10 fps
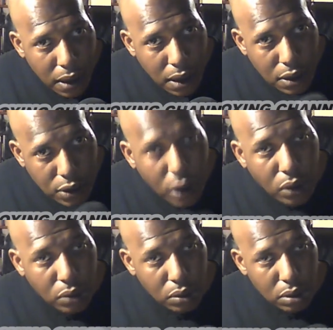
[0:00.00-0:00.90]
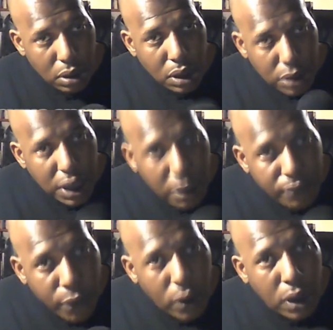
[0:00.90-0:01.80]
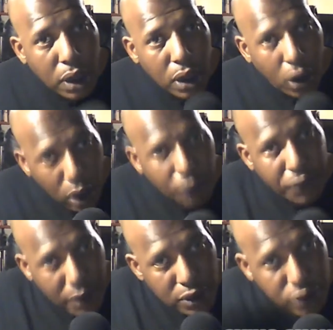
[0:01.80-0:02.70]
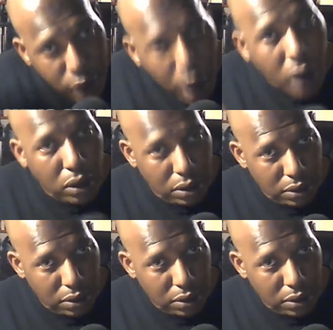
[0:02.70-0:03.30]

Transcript: So, therefore, Holyfield is taller.